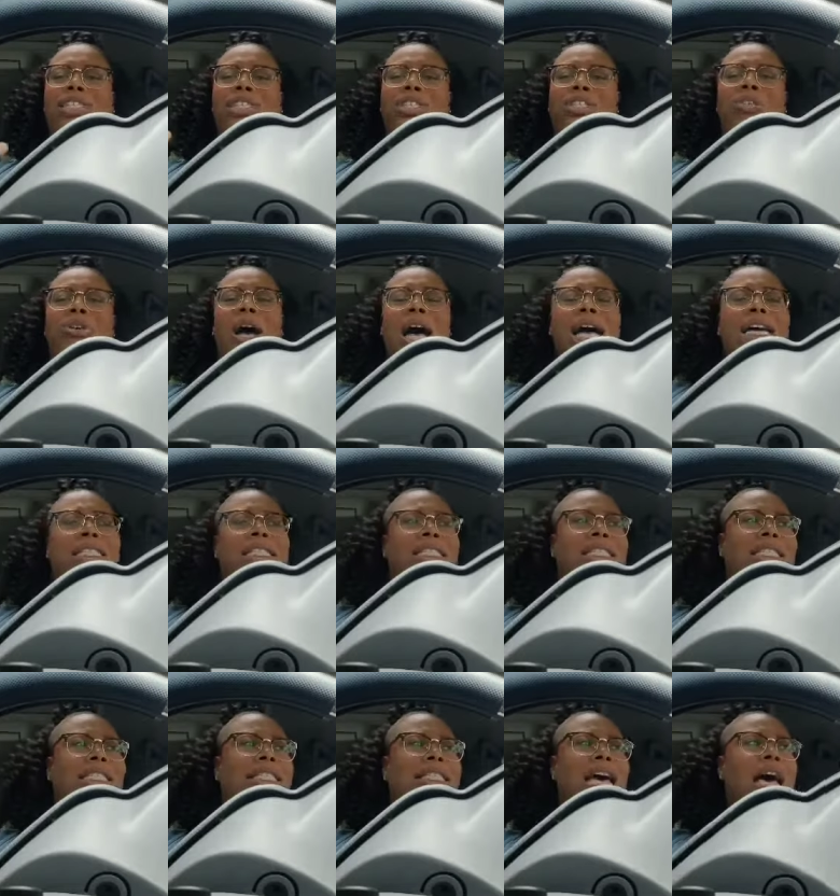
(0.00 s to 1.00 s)
She tries
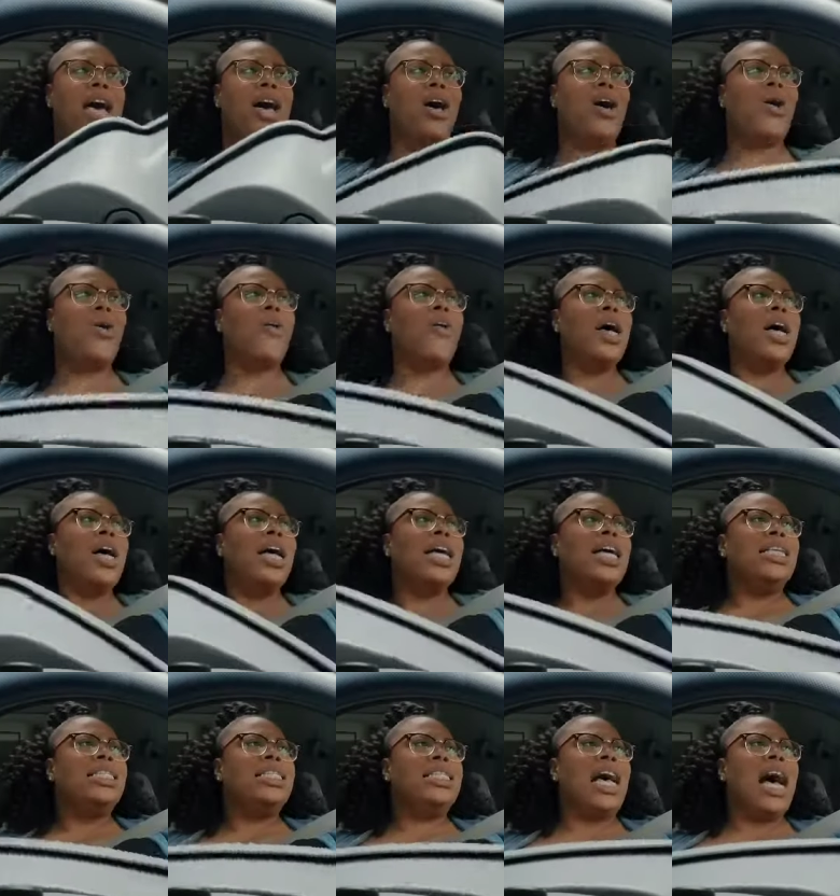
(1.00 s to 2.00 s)
to tell
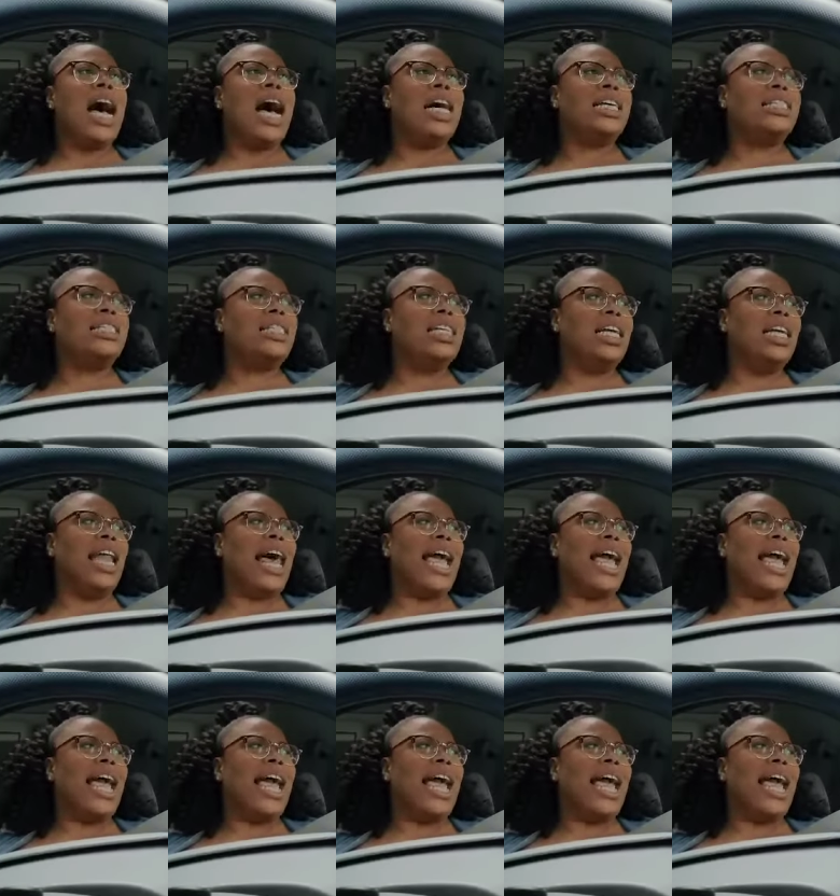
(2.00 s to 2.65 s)
Tasha